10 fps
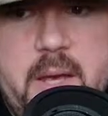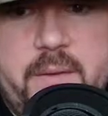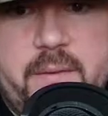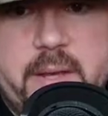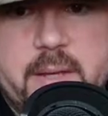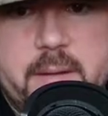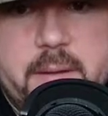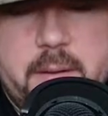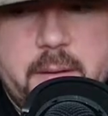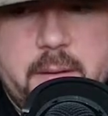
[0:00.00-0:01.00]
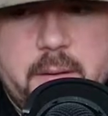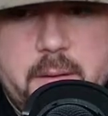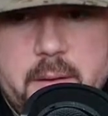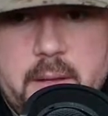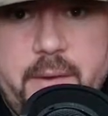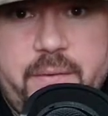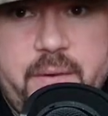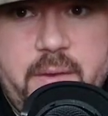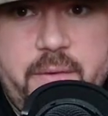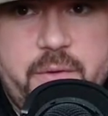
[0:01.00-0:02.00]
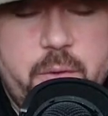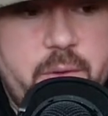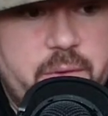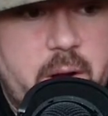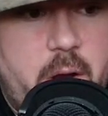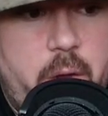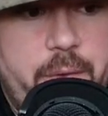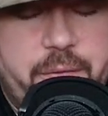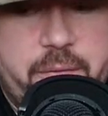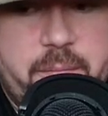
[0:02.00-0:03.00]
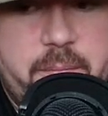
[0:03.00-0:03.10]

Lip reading: it's like, let's see this dude that's got all this